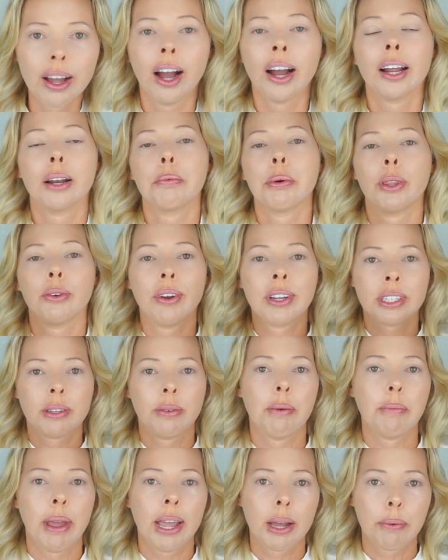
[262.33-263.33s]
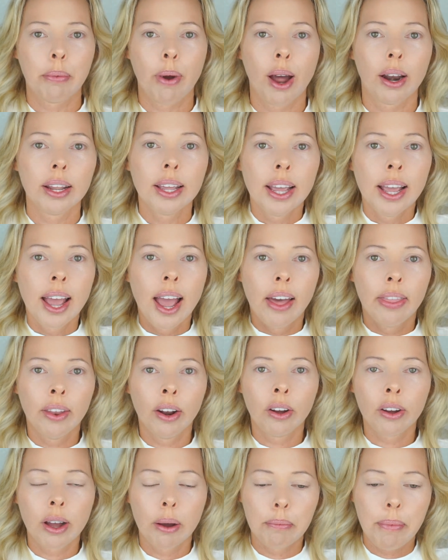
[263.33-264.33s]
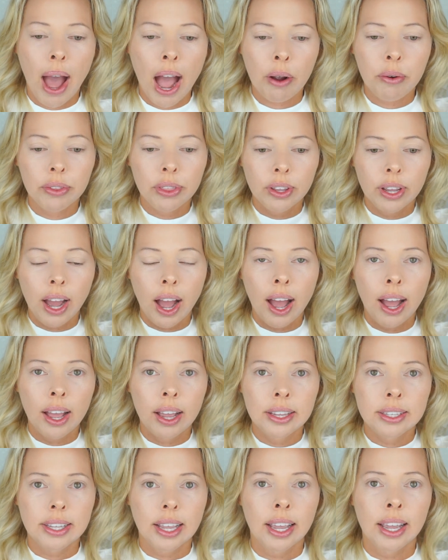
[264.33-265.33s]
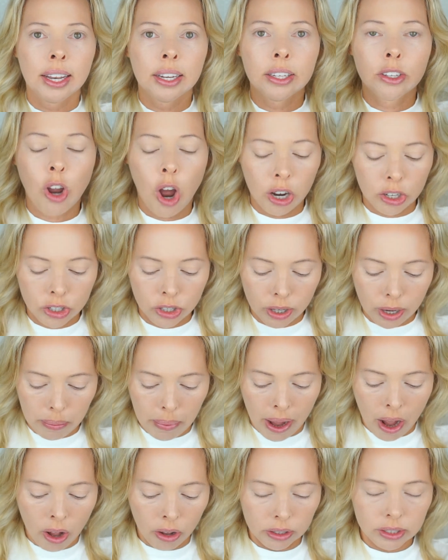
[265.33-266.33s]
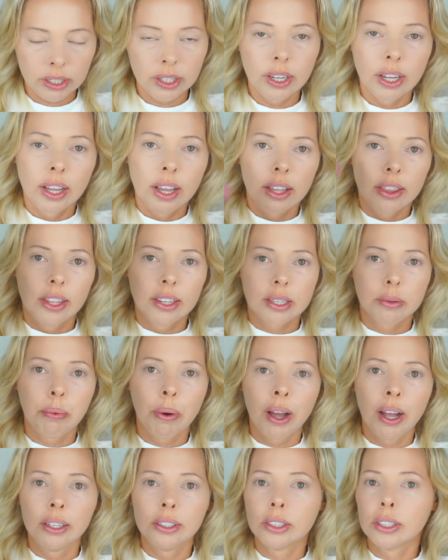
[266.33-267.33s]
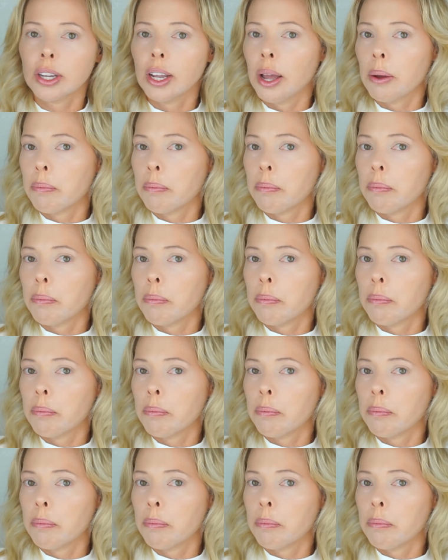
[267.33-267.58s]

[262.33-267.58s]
I'm going to put the rest of my makeup on and then I'll come back with you guys and talk to you about the sponge.